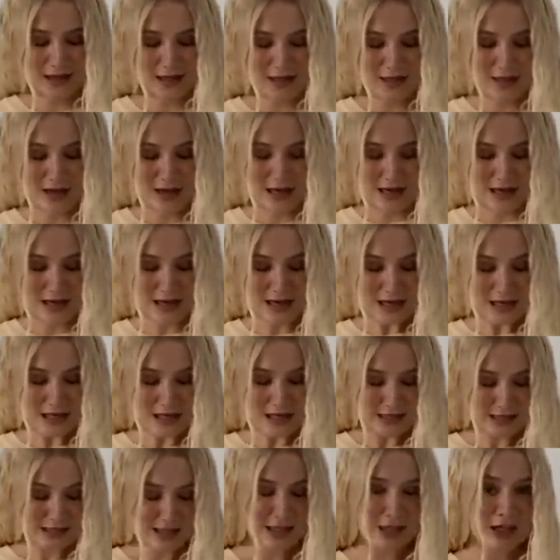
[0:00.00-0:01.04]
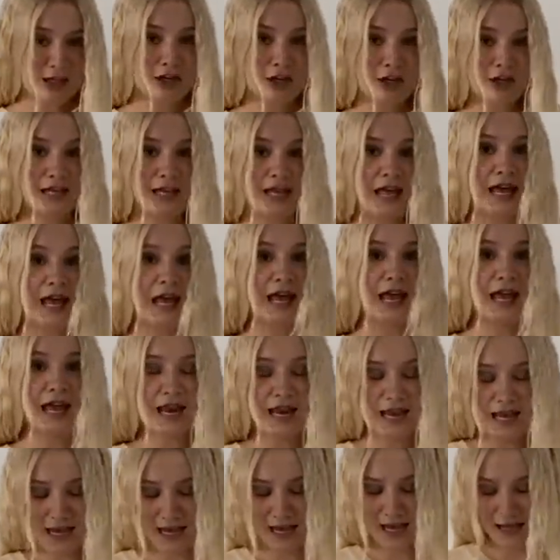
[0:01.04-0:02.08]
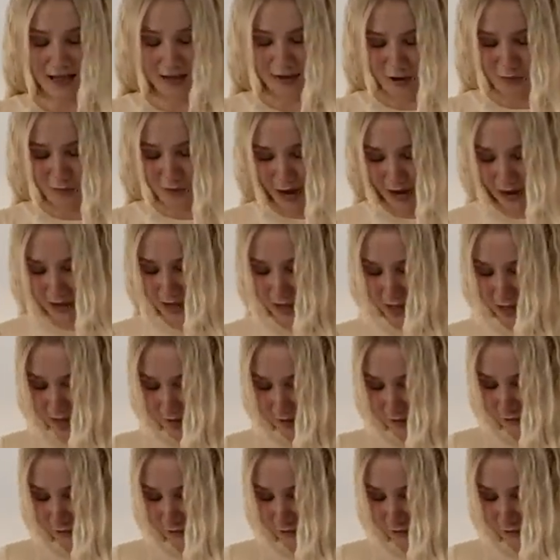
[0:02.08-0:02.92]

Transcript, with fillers: this, like you're kidding. The way that it